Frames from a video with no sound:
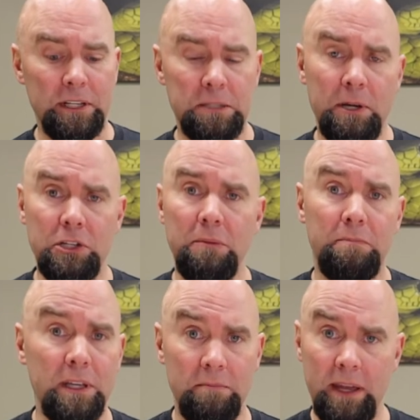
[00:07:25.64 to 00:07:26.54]
especially
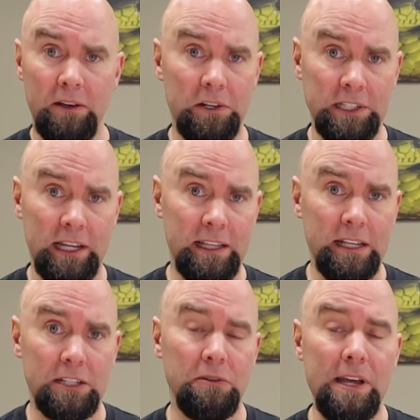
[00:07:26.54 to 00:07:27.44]
big males like
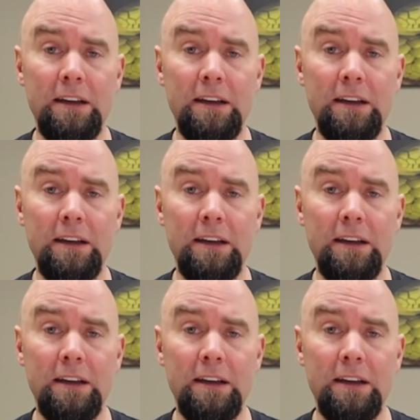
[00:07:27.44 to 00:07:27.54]
this. So you